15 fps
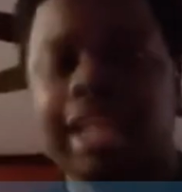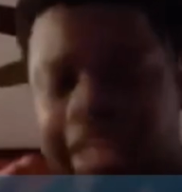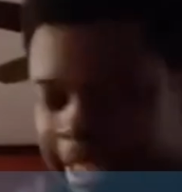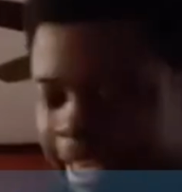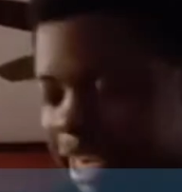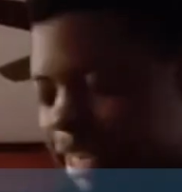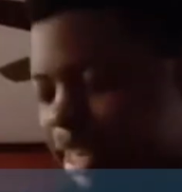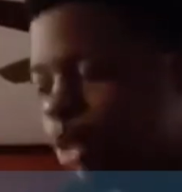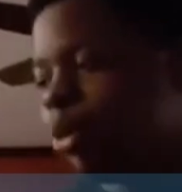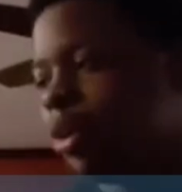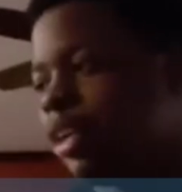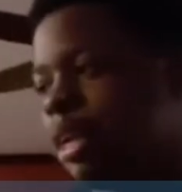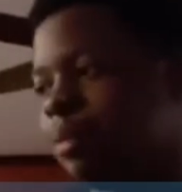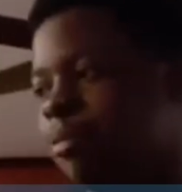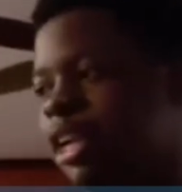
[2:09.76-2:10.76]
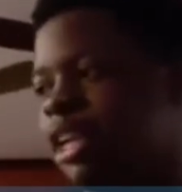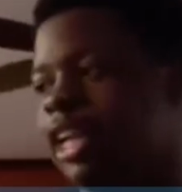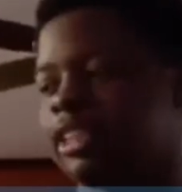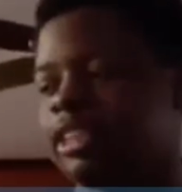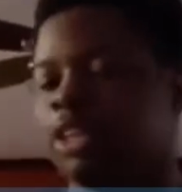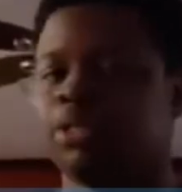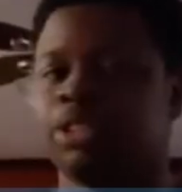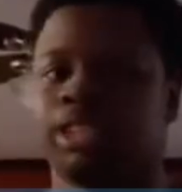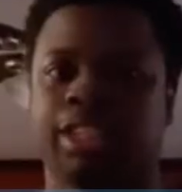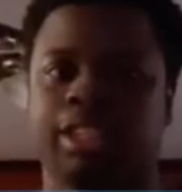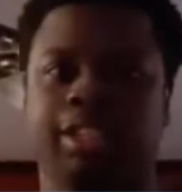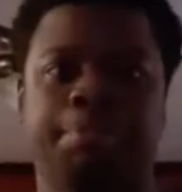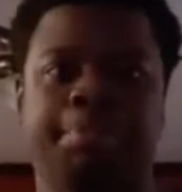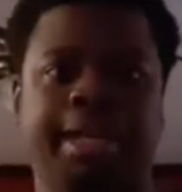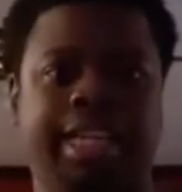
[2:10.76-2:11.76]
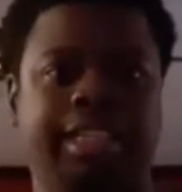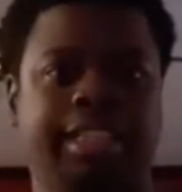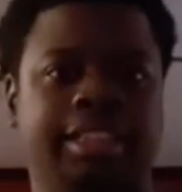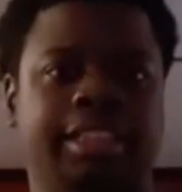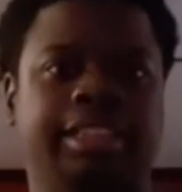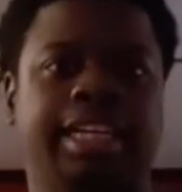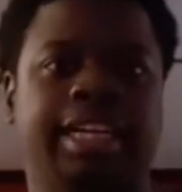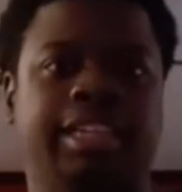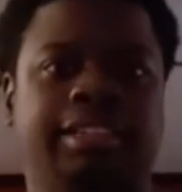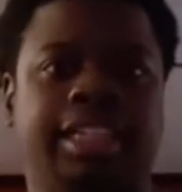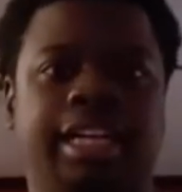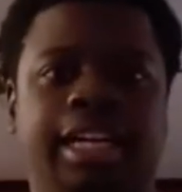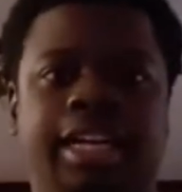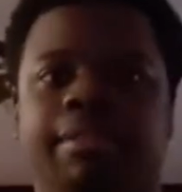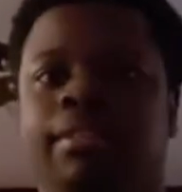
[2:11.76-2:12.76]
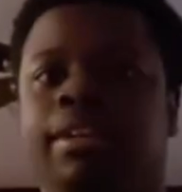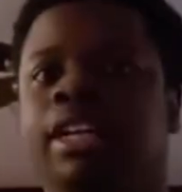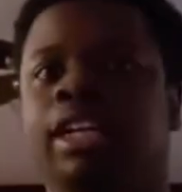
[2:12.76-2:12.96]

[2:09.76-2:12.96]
Not knowing that my laptop was under the bed this entire time.